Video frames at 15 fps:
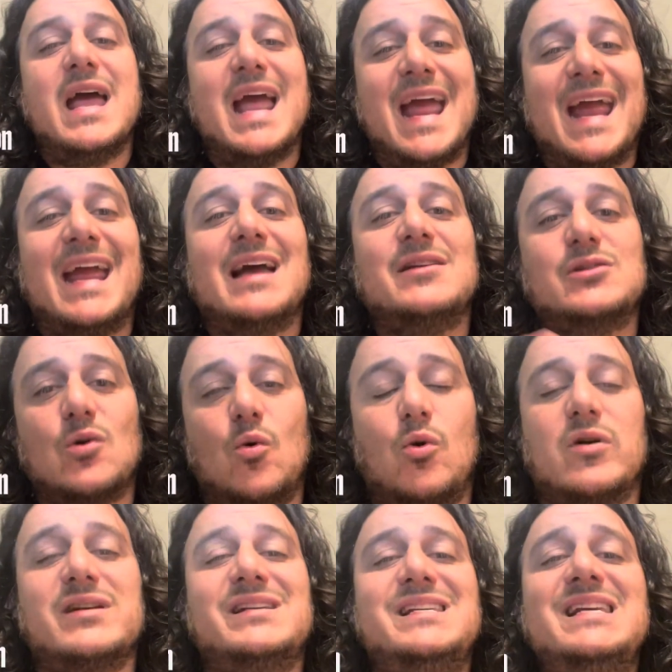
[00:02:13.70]
and
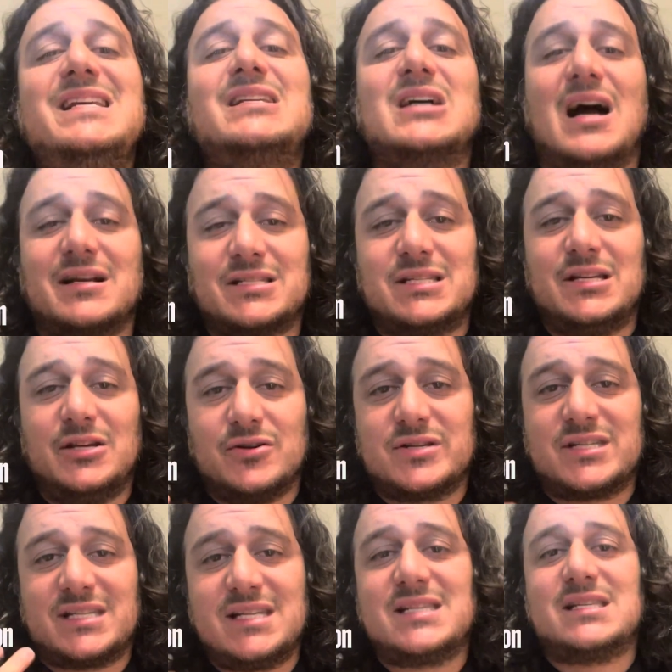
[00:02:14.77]
or detoxing your
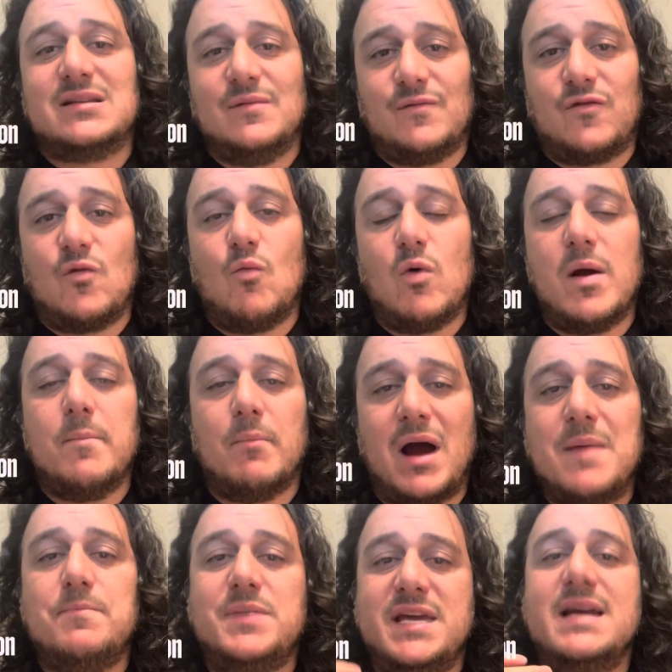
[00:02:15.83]
system from what
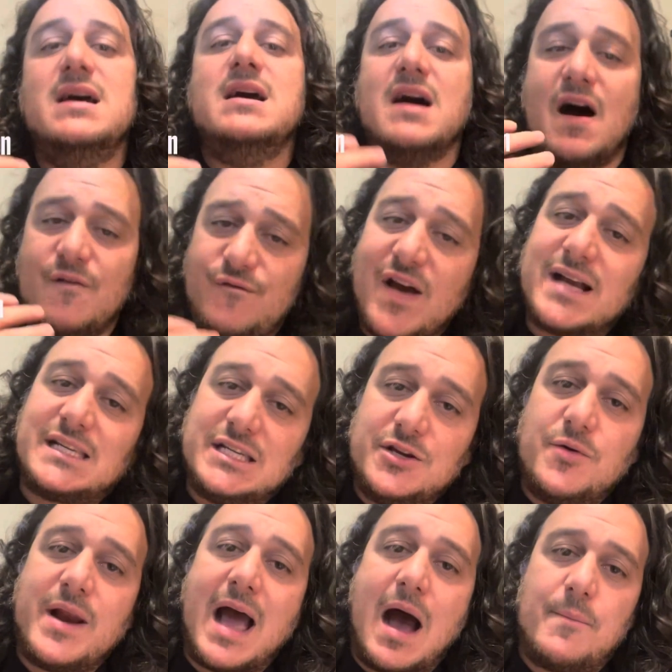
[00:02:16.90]
might be affecting you
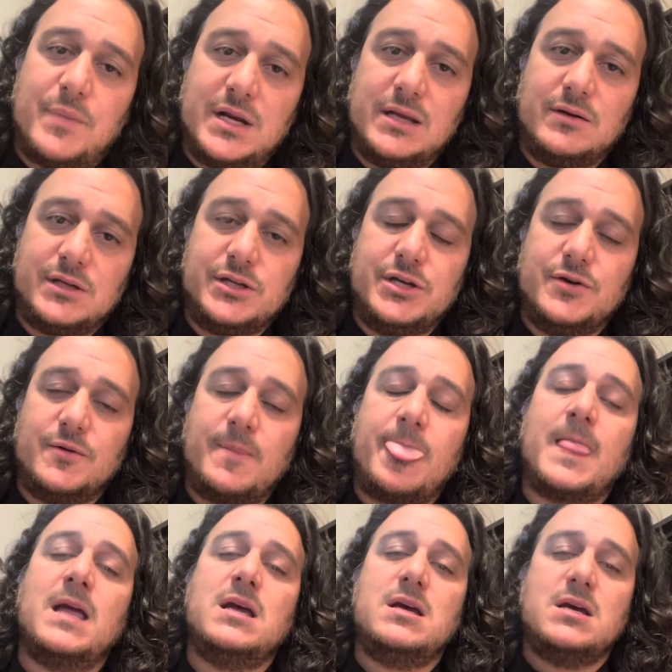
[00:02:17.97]
and happening to you.
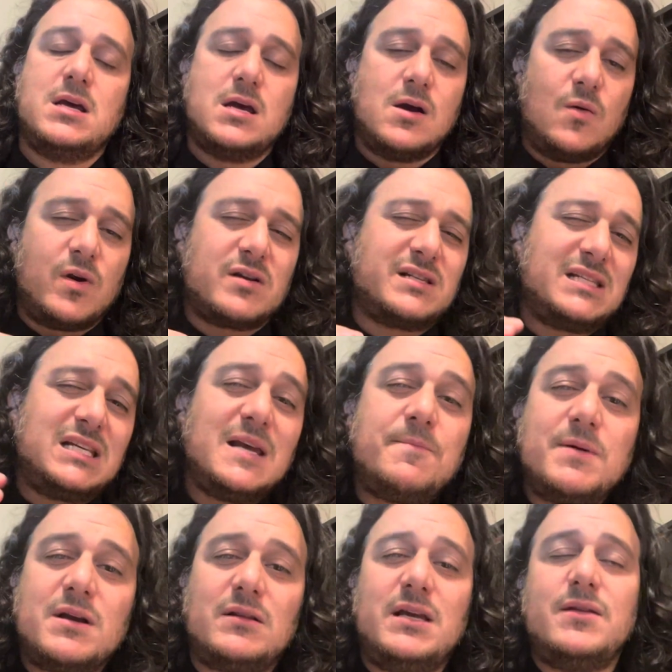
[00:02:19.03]
We're
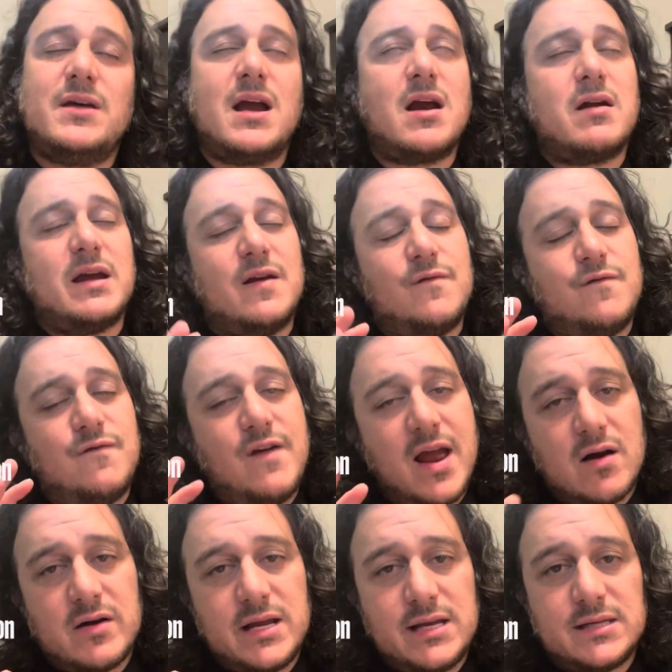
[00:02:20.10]
typically there, it
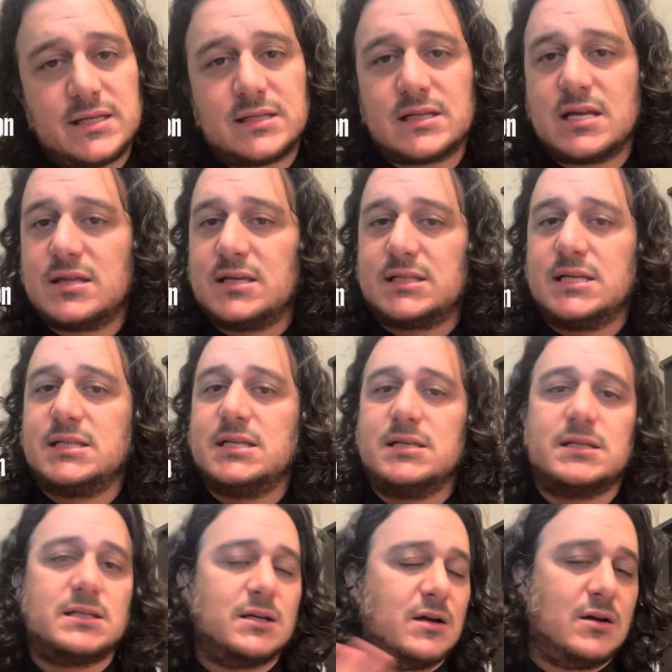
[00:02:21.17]
varies, this
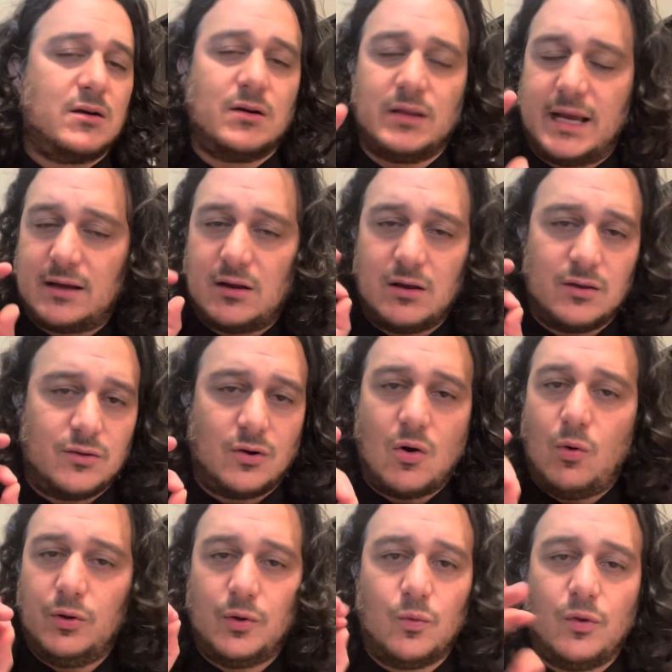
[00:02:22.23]
isn't like the
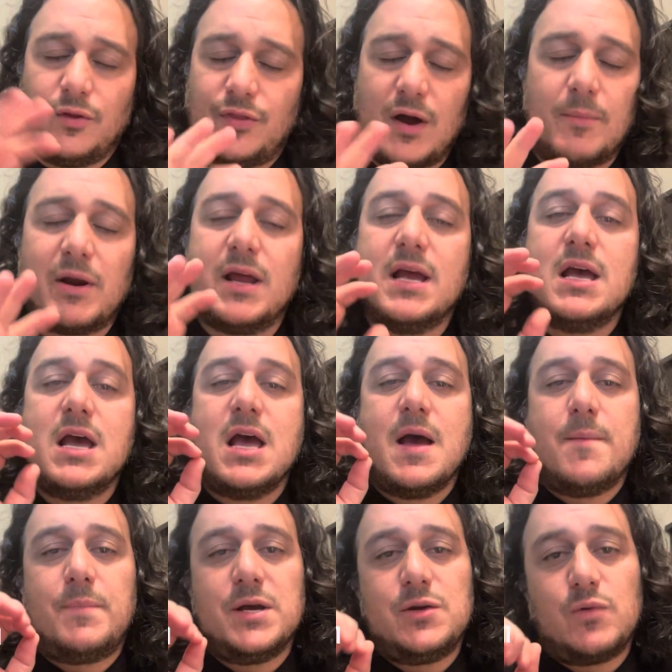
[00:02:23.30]
golden rule of thumb,
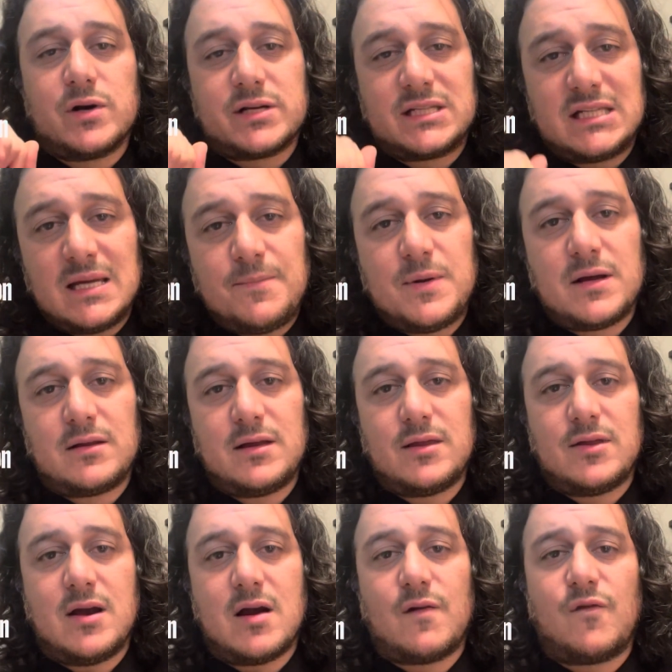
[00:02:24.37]
but we're typically
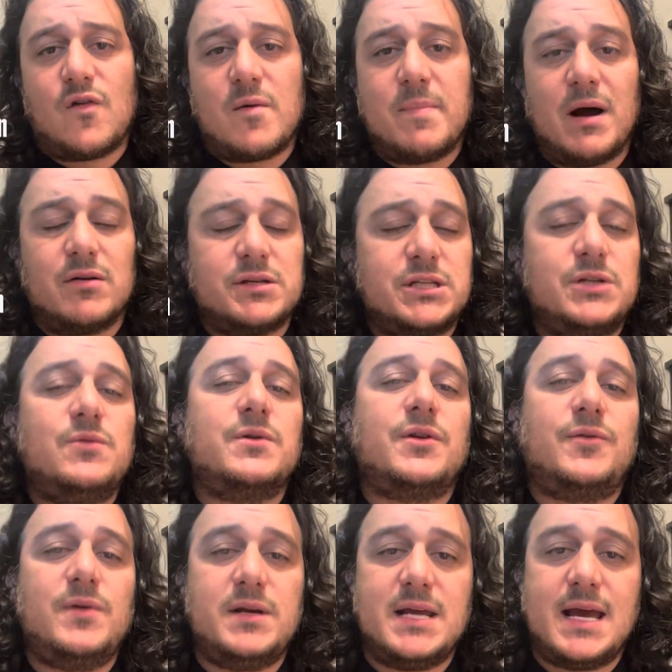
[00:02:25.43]
there for about 2 or
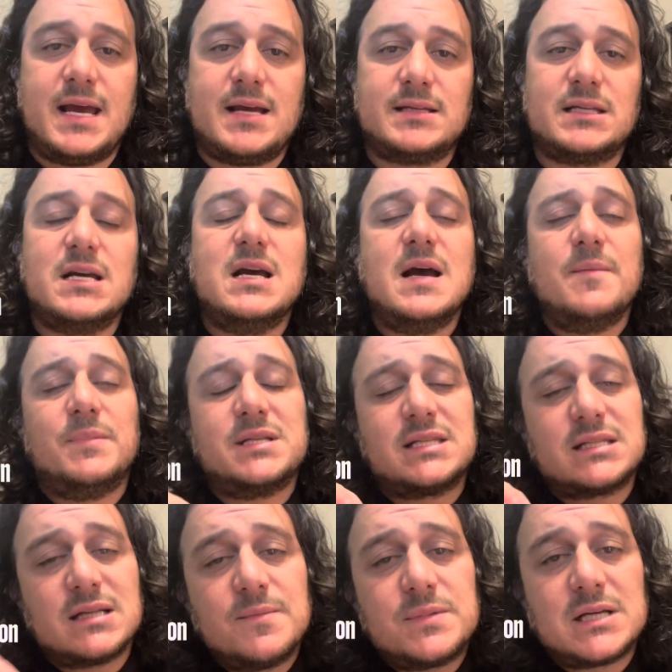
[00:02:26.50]
3 days, but
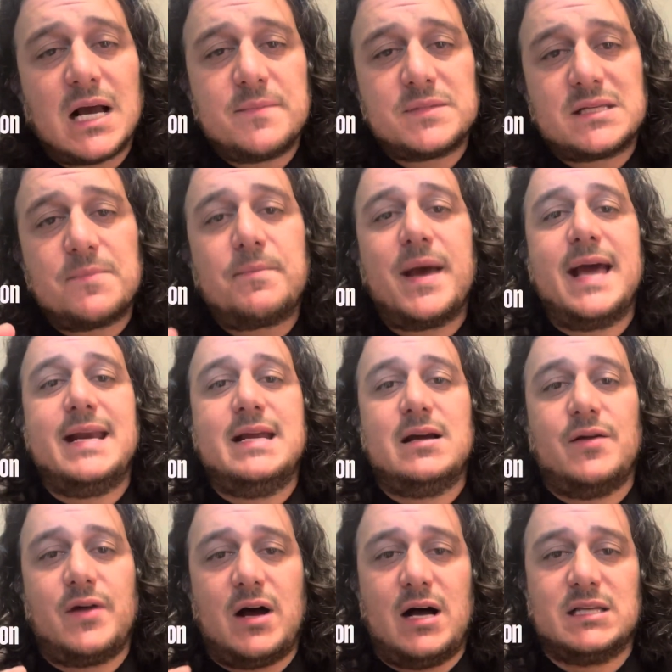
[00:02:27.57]
sometimes depending on
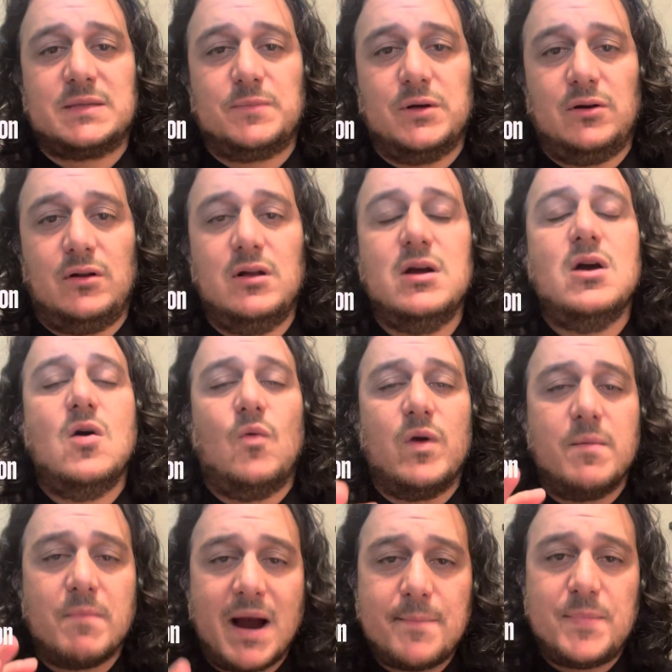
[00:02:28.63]
the hospital, we
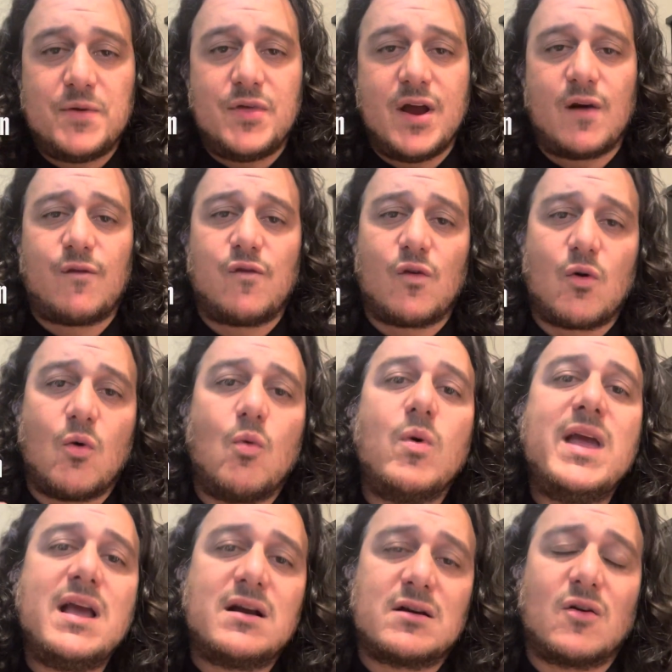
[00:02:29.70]
might be there for a
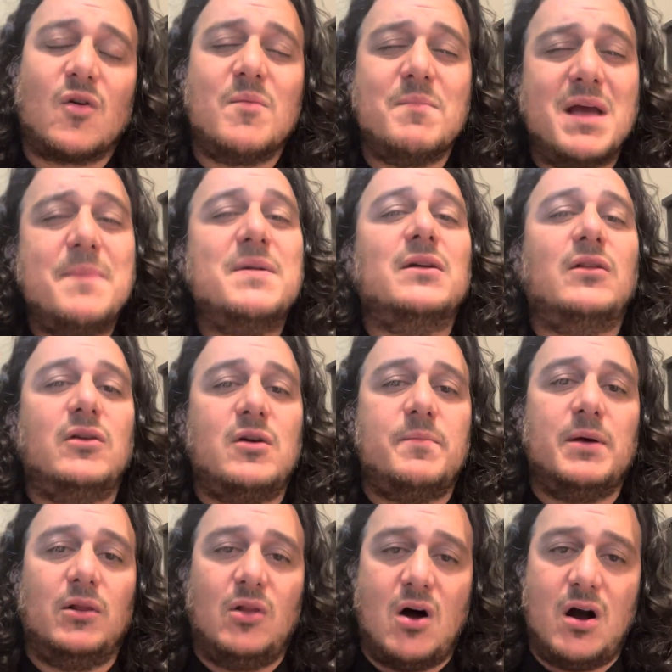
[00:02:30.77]
week or maybe a little
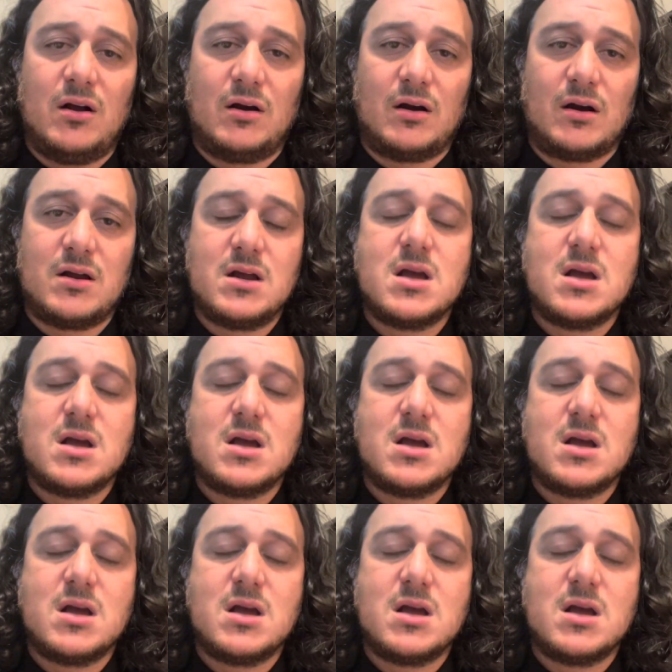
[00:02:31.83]
bit longer.